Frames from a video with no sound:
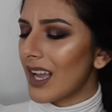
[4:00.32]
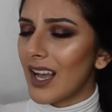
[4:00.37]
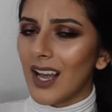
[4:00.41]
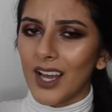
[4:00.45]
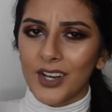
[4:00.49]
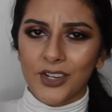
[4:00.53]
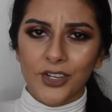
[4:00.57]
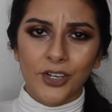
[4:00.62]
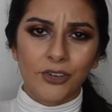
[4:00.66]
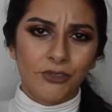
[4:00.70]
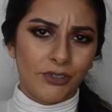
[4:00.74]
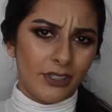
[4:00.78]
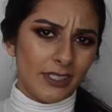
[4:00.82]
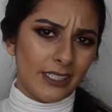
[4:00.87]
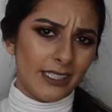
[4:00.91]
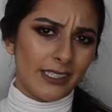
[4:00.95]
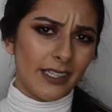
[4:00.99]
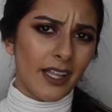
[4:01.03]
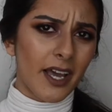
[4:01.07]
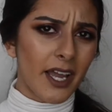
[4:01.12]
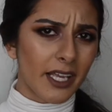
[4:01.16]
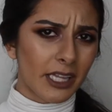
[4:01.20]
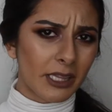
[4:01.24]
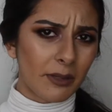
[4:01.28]
I don't really
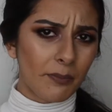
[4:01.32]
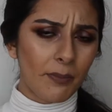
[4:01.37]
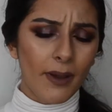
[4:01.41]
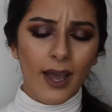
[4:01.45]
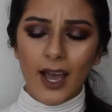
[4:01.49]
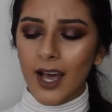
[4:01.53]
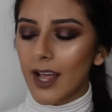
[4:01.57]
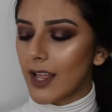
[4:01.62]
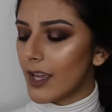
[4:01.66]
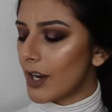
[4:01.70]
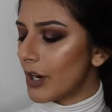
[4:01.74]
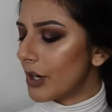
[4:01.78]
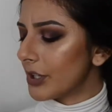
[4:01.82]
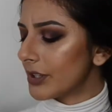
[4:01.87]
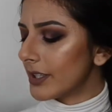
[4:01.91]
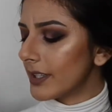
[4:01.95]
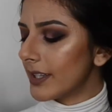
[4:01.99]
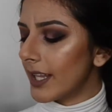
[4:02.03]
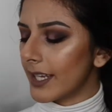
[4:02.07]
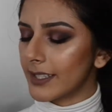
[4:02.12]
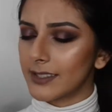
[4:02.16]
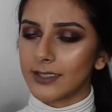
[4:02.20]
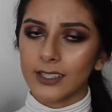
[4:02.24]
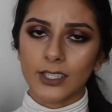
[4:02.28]
like the palette. I only
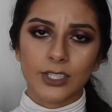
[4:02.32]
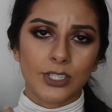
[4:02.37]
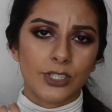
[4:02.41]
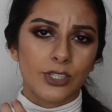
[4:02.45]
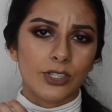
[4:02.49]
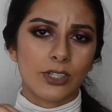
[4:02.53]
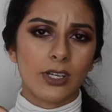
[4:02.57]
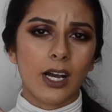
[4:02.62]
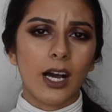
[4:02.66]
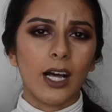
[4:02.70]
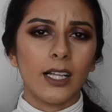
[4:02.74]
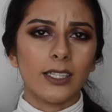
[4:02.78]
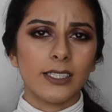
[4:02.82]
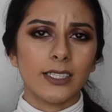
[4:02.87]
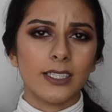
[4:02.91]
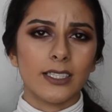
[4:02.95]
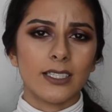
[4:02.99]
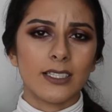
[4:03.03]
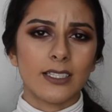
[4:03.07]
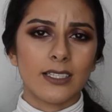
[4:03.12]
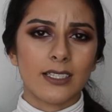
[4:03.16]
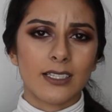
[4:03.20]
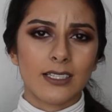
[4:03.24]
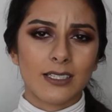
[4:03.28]
like these two
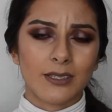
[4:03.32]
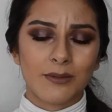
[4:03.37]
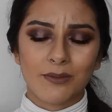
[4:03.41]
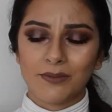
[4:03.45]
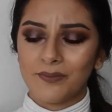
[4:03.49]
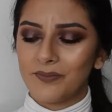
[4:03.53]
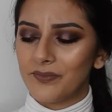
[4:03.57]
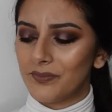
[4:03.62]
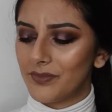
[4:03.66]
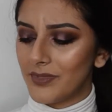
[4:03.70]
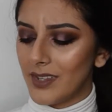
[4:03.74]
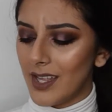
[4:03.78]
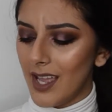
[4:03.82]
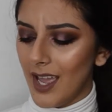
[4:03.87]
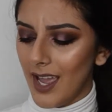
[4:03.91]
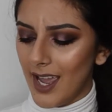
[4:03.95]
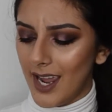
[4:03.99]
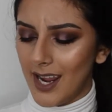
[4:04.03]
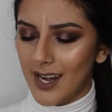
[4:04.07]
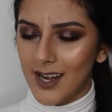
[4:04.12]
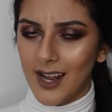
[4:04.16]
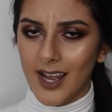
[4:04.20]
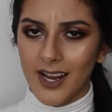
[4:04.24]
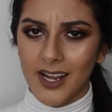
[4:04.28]
colours
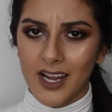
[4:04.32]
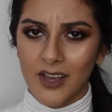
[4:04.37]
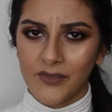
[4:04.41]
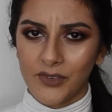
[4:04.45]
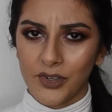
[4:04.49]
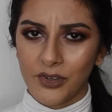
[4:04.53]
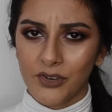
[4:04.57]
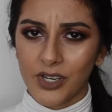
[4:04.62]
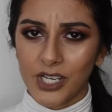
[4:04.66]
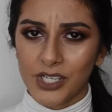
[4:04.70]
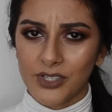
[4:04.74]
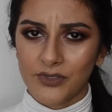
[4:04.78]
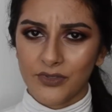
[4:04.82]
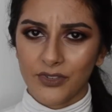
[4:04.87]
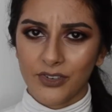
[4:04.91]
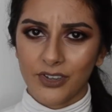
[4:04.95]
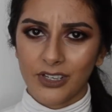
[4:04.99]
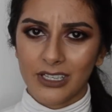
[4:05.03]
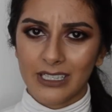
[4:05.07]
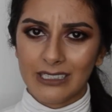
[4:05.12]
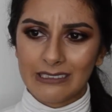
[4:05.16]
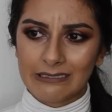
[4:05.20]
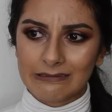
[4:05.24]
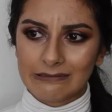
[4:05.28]
and I never reach for
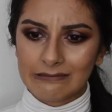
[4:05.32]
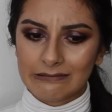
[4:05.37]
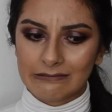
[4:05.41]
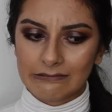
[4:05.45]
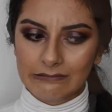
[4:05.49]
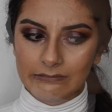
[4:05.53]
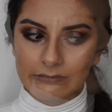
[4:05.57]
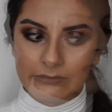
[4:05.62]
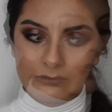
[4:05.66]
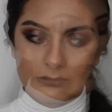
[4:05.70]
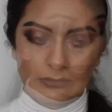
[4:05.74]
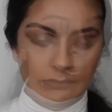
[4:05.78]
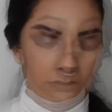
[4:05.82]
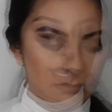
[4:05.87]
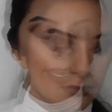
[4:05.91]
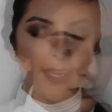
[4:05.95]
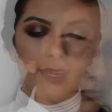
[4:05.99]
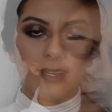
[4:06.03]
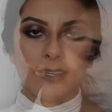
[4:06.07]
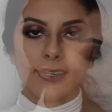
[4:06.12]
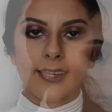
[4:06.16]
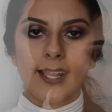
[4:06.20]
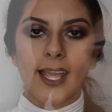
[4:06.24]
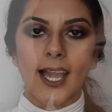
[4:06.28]
it.
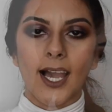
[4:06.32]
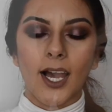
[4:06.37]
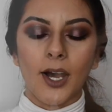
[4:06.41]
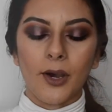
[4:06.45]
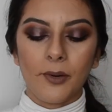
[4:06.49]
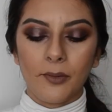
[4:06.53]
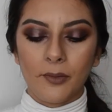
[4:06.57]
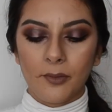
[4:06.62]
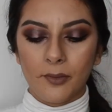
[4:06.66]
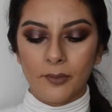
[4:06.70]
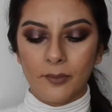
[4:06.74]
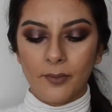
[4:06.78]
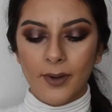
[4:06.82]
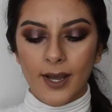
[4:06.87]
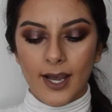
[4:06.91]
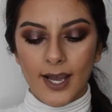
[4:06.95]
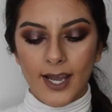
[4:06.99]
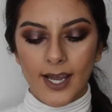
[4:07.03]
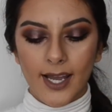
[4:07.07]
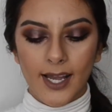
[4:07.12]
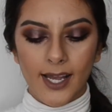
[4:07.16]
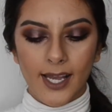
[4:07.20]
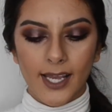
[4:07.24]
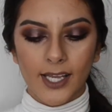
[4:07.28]
Now
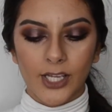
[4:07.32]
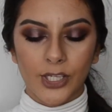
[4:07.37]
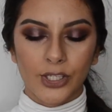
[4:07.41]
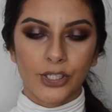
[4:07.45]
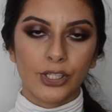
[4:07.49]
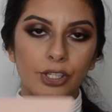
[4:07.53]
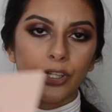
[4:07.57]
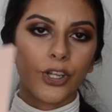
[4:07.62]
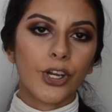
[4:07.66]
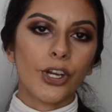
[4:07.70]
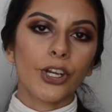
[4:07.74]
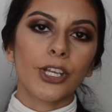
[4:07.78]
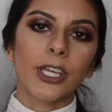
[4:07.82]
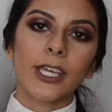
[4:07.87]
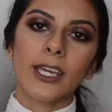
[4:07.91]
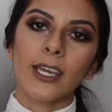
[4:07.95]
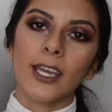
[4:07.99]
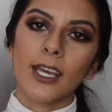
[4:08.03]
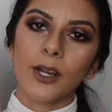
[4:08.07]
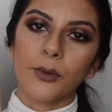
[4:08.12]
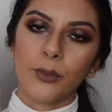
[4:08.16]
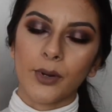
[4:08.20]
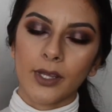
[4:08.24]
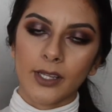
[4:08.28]
my glow
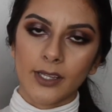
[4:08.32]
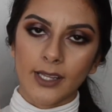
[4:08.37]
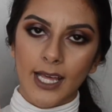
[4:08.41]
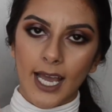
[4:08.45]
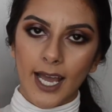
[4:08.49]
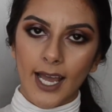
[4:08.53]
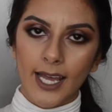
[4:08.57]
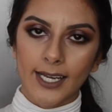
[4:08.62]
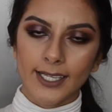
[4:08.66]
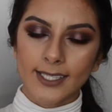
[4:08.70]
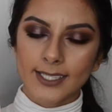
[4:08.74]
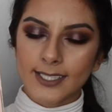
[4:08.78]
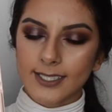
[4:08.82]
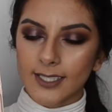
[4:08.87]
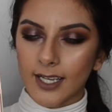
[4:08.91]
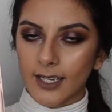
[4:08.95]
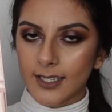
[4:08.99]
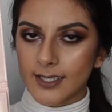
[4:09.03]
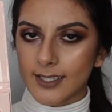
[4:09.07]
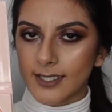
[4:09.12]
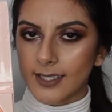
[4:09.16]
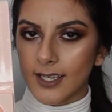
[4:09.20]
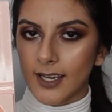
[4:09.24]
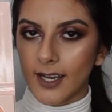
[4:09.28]
kit with
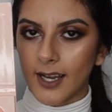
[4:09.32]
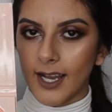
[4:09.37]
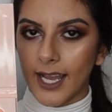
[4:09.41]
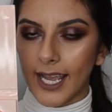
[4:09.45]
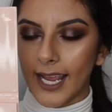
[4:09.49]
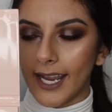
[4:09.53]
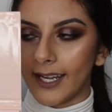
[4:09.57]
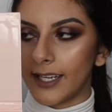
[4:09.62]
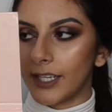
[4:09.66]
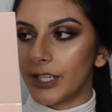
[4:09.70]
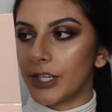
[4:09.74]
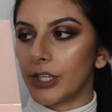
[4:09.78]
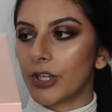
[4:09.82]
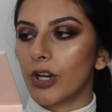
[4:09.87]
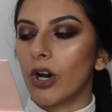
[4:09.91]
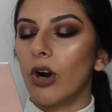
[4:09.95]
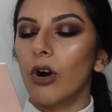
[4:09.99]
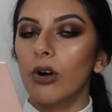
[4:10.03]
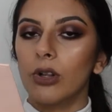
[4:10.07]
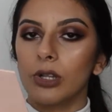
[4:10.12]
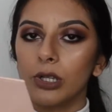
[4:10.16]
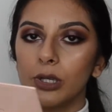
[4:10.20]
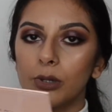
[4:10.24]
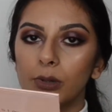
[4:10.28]
Anastasia and
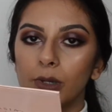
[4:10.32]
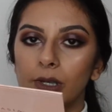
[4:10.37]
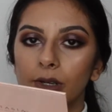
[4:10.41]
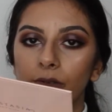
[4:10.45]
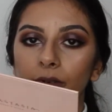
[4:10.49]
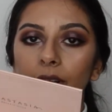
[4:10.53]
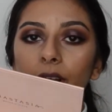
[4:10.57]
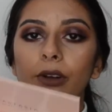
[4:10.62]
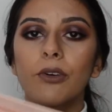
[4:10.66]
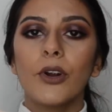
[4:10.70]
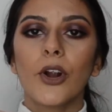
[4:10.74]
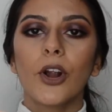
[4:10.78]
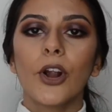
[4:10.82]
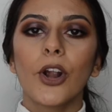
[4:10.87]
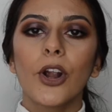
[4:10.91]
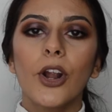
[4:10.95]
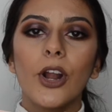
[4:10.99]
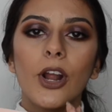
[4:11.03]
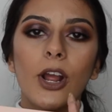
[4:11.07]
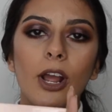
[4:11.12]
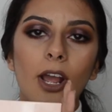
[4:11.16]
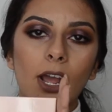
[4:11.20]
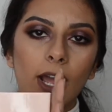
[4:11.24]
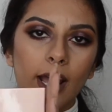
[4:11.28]
Nicole
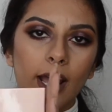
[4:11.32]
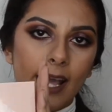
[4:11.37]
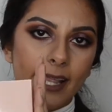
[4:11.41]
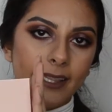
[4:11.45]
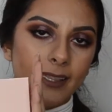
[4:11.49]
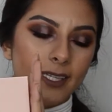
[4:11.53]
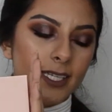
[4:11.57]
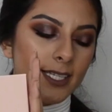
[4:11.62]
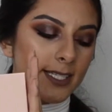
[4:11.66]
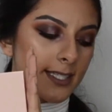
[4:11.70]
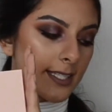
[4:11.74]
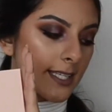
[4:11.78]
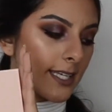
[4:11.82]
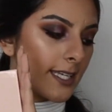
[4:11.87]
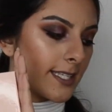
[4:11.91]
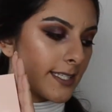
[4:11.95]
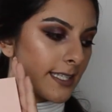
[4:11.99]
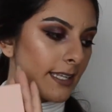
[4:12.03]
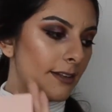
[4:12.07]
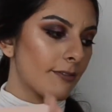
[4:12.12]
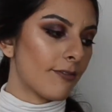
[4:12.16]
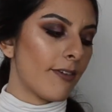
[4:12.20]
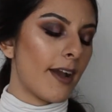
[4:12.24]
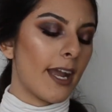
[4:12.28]
Guerriero. This is
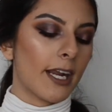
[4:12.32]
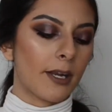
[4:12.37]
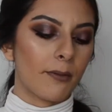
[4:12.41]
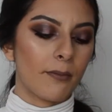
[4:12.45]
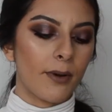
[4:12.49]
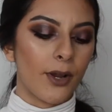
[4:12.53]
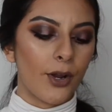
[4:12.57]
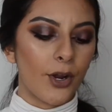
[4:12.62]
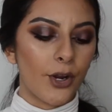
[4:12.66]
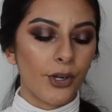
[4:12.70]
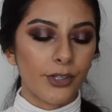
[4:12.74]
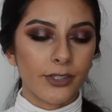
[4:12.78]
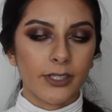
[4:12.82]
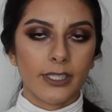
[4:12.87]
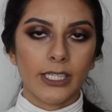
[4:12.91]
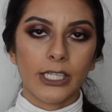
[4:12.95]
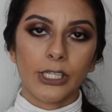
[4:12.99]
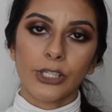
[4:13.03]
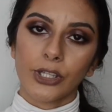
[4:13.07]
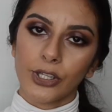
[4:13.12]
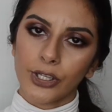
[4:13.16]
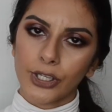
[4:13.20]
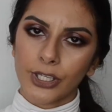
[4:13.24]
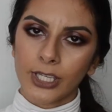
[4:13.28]
in fact my only
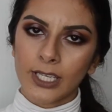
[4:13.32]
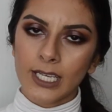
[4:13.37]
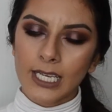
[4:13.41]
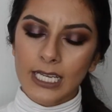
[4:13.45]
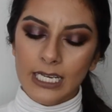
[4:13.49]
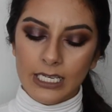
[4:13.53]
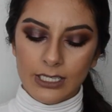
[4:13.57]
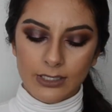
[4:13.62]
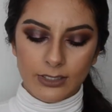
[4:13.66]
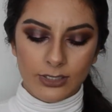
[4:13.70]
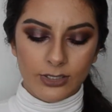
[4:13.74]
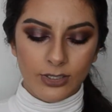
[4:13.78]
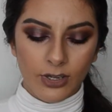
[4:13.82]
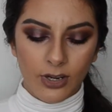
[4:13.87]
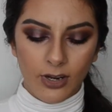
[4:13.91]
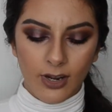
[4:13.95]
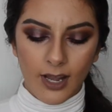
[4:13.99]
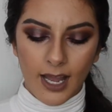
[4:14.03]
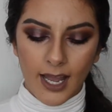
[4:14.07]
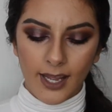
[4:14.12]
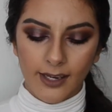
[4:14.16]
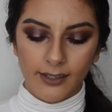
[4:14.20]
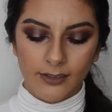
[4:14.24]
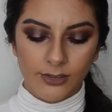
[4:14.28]
glow kit so
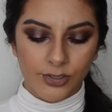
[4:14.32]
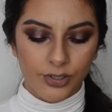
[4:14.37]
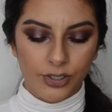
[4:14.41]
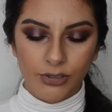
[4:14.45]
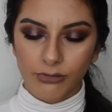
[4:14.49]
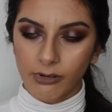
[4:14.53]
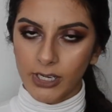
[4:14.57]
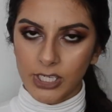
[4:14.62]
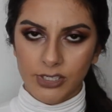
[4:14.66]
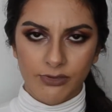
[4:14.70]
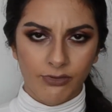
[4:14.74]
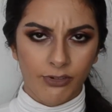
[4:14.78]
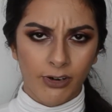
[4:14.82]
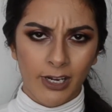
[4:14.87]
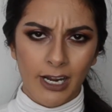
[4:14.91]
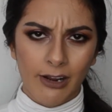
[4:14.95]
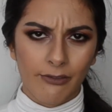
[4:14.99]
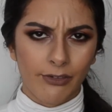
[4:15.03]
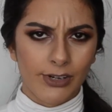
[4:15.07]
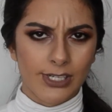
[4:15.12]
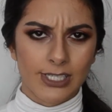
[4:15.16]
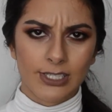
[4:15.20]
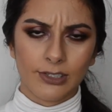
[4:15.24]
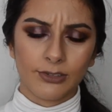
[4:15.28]
I do reach for it
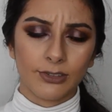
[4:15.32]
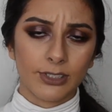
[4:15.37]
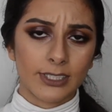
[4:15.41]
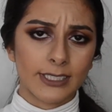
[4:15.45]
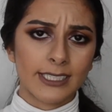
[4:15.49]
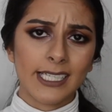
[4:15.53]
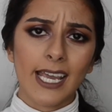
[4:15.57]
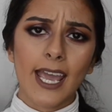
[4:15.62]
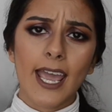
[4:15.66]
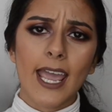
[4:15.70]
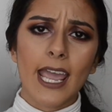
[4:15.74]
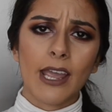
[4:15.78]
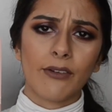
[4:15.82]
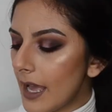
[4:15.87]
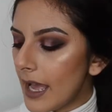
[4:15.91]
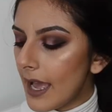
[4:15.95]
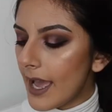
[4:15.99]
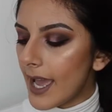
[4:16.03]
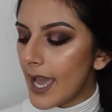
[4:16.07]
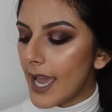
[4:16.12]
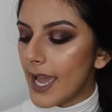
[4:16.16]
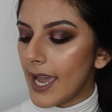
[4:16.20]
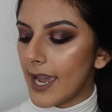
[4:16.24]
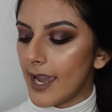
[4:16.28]
every single day
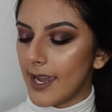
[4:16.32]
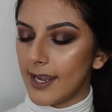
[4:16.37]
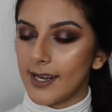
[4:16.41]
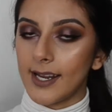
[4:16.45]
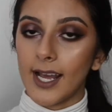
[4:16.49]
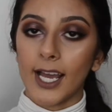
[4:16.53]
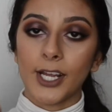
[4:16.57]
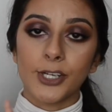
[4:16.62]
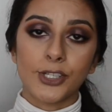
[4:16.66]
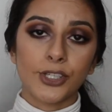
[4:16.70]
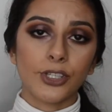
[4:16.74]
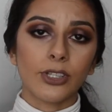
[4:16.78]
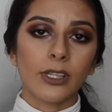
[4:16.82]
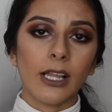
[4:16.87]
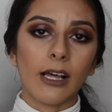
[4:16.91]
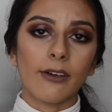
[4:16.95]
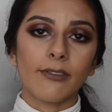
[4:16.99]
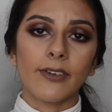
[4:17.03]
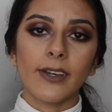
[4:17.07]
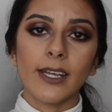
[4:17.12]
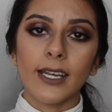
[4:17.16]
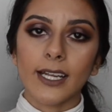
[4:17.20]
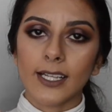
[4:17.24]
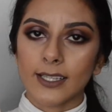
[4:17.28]
and I do
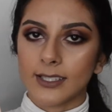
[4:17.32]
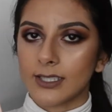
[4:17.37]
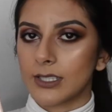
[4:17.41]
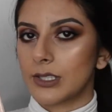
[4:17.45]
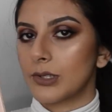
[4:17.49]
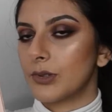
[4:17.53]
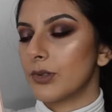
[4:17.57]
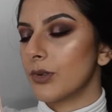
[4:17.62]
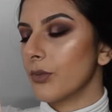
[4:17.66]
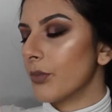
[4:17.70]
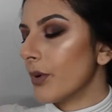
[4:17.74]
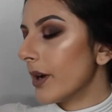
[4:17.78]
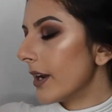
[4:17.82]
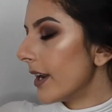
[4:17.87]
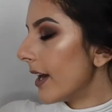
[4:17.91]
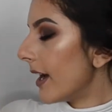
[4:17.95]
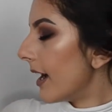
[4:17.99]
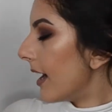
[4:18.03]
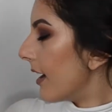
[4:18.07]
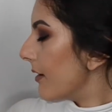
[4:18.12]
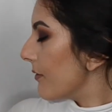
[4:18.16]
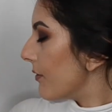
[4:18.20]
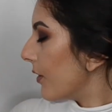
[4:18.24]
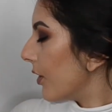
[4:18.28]
love it. It's what I
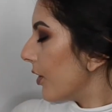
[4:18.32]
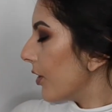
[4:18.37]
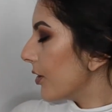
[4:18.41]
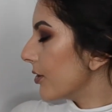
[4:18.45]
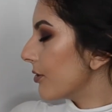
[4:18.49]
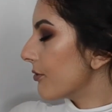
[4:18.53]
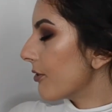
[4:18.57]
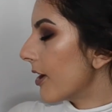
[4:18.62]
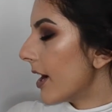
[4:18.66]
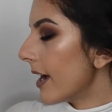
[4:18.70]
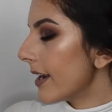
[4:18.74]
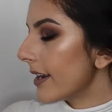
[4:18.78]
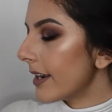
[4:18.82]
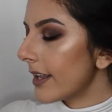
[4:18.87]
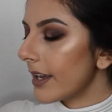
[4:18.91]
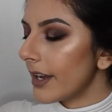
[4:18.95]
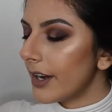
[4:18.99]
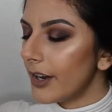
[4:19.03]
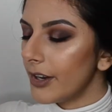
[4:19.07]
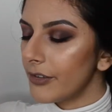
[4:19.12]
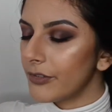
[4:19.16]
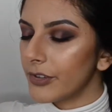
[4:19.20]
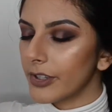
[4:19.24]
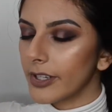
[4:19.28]
have on right
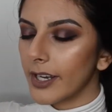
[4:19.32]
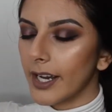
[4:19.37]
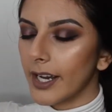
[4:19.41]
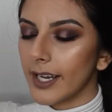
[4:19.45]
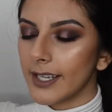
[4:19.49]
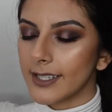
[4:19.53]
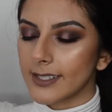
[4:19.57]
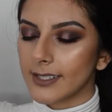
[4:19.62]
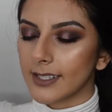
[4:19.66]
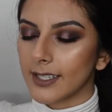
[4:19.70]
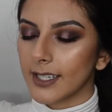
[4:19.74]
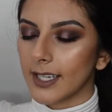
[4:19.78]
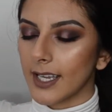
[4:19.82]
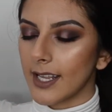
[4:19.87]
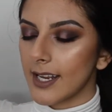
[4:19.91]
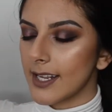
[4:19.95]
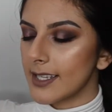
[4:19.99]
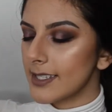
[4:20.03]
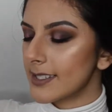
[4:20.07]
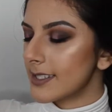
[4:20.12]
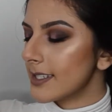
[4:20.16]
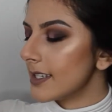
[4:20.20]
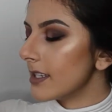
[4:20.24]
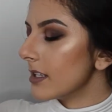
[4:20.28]
now if you guys can
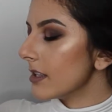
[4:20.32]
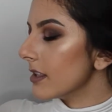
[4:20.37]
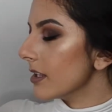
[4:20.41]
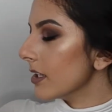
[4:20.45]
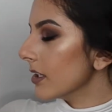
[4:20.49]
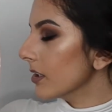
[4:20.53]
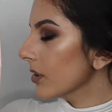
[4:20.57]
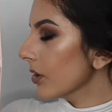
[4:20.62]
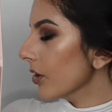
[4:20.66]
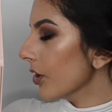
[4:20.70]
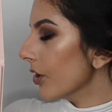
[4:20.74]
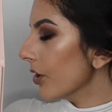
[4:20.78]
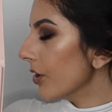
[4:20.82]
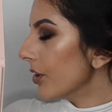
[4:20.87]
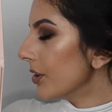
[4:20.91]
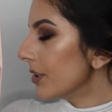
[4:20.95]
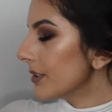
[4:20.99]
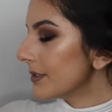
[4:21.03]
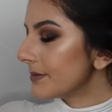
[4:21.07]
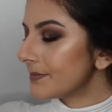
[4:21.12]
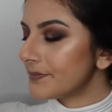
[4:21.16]
see the glow.